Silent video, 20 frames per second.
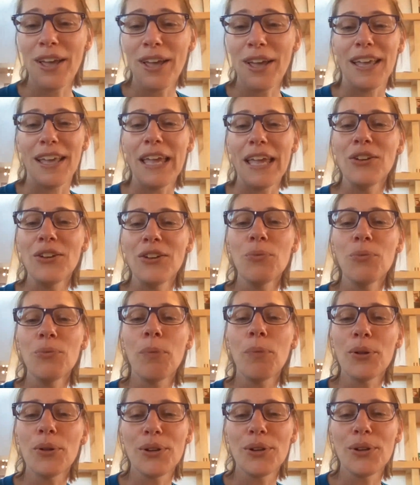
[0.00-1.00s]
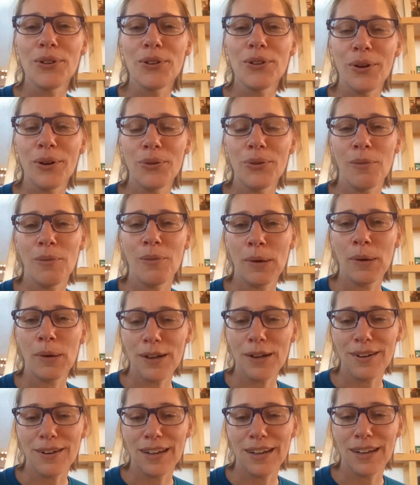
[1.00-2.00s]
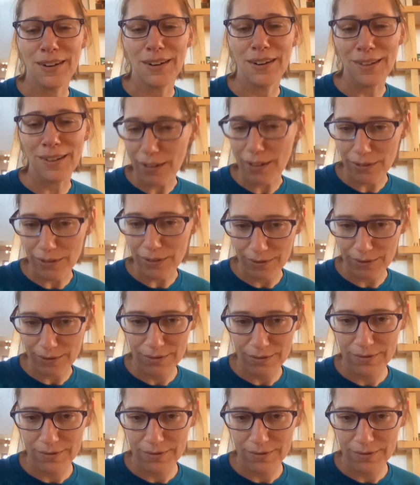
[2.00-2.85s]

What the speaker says: Okay, can you pull your toes apart at all?